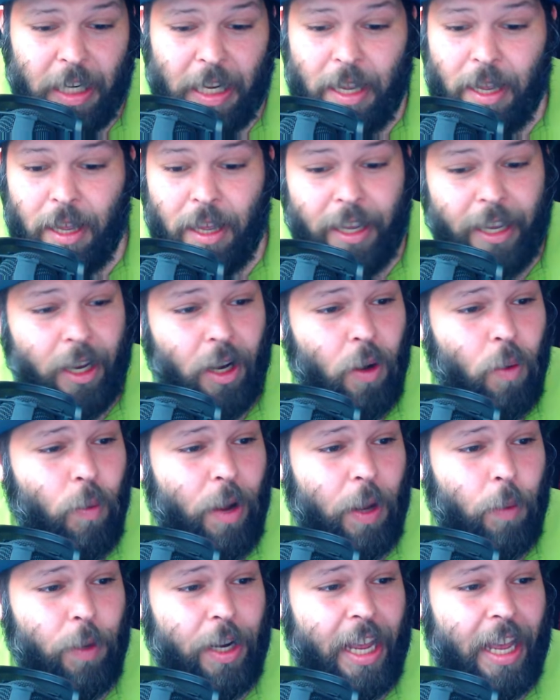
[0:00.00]
Here,
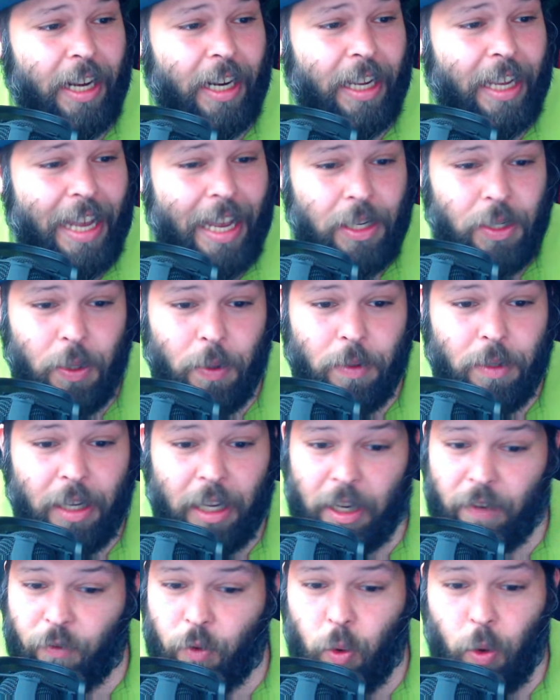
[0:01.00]
white went ahead and castled,
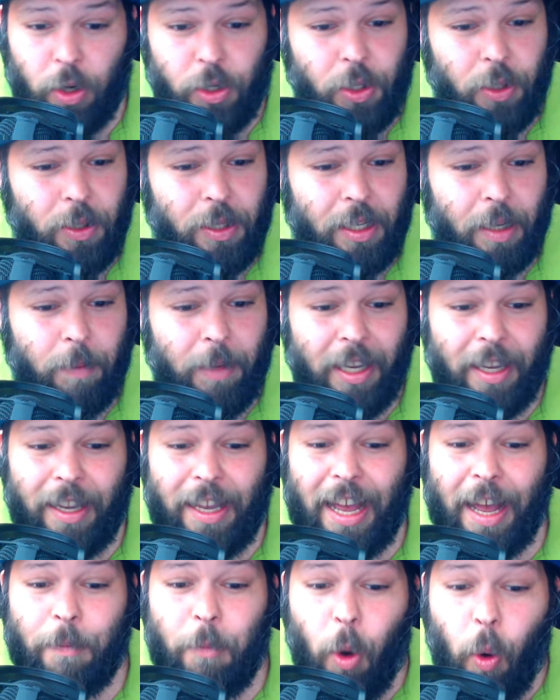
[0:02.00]
and of course, you see me,
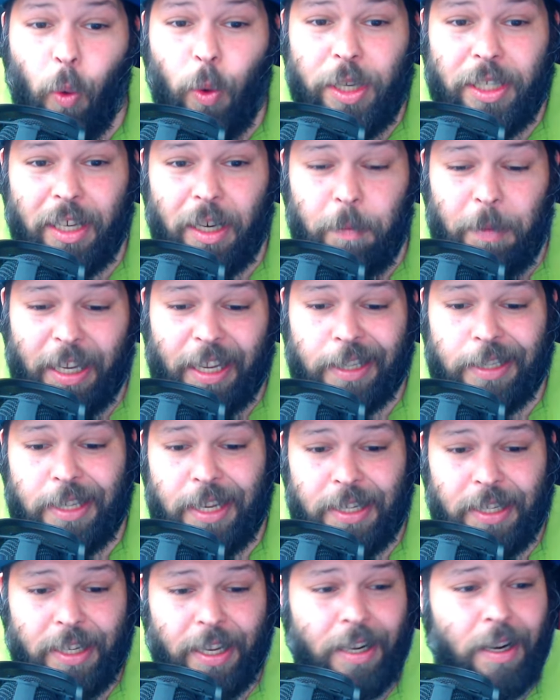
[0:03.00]
I'm always going to be
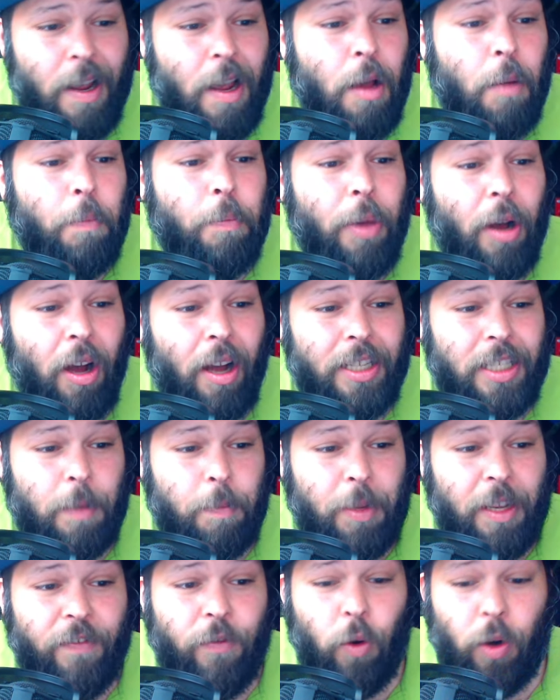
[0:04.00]
consistent, pawn to
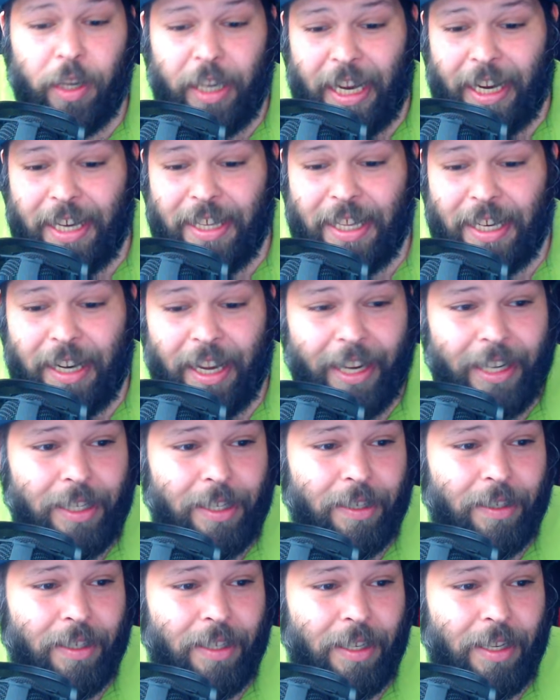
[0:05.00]
b4, kicking the knight.
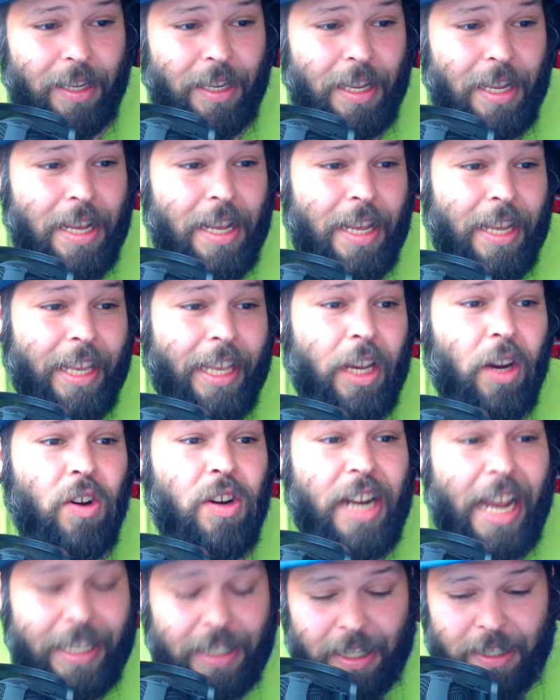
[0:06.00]
Here,
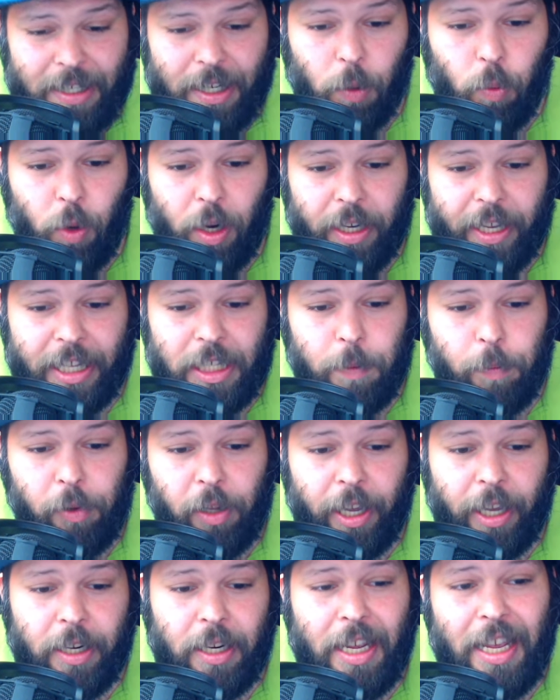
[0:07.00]
knight to d1 gets
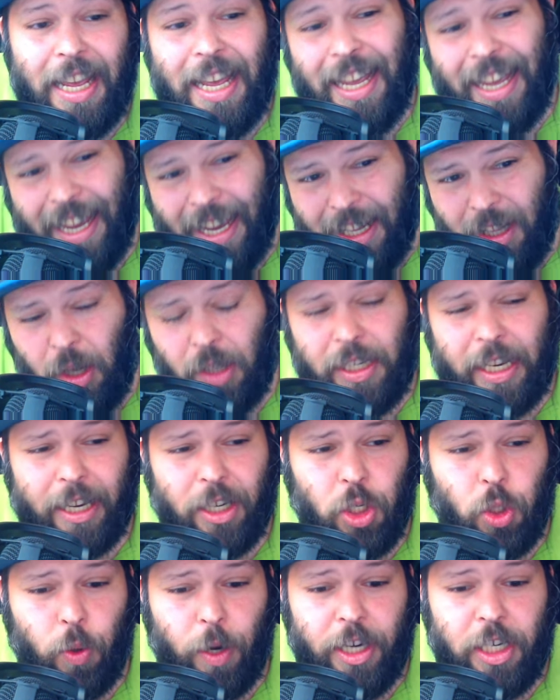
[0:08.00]
played. It looks like a
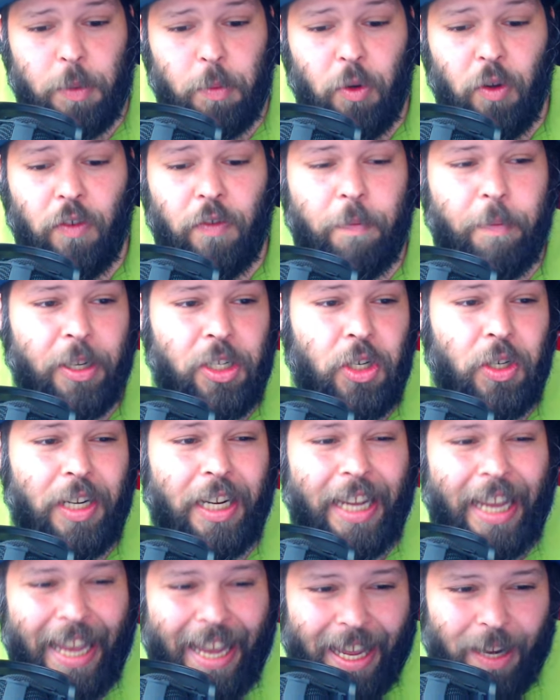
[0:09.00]
strange move, but you
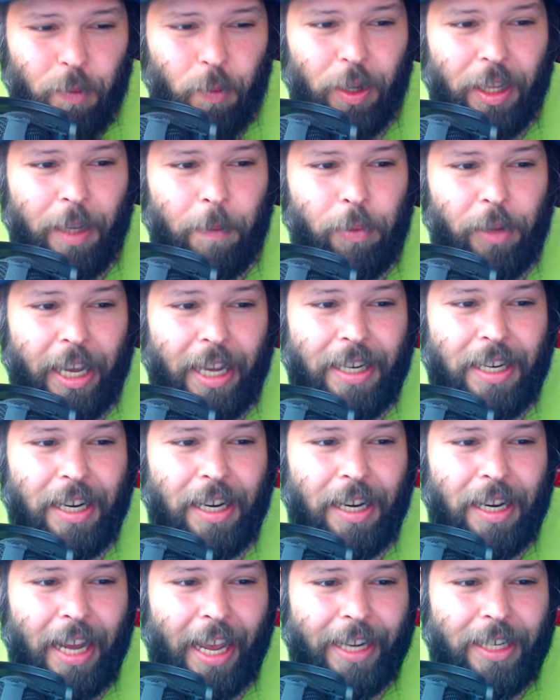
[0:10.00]
can't really play
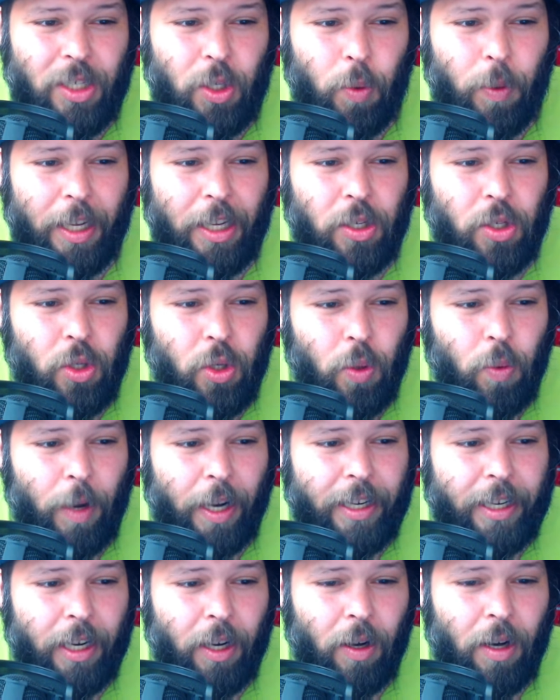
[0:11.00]
knight to e2 right
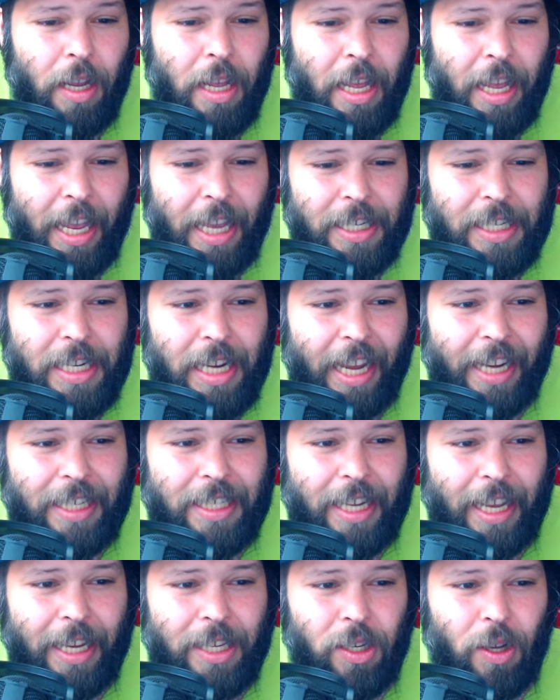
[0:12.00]
here, as knight
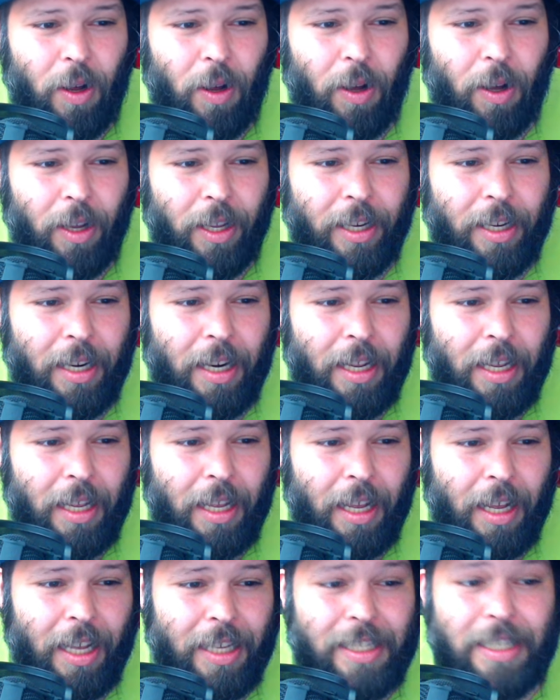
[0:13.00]
takes on
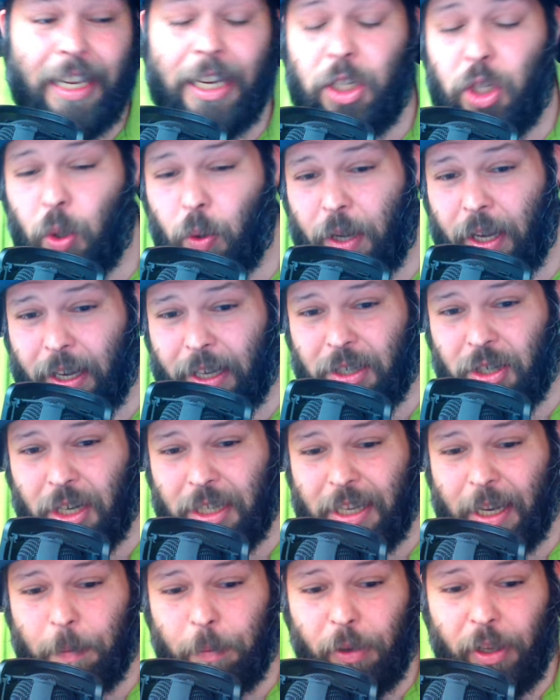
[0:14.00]
c2 can just
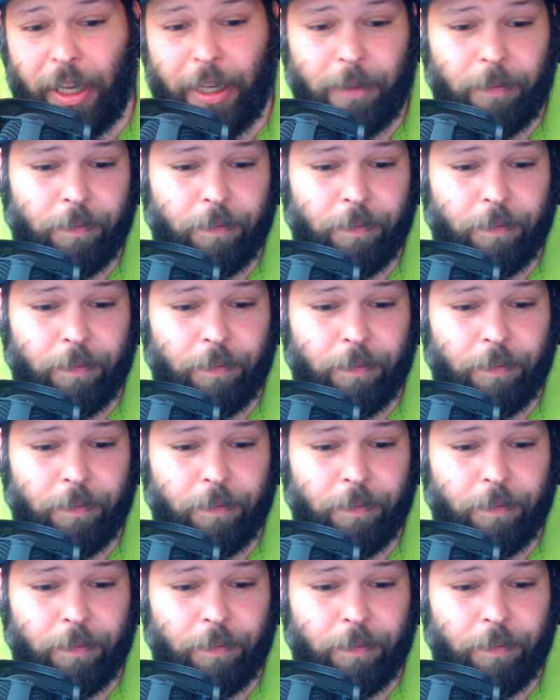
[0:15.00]
get played.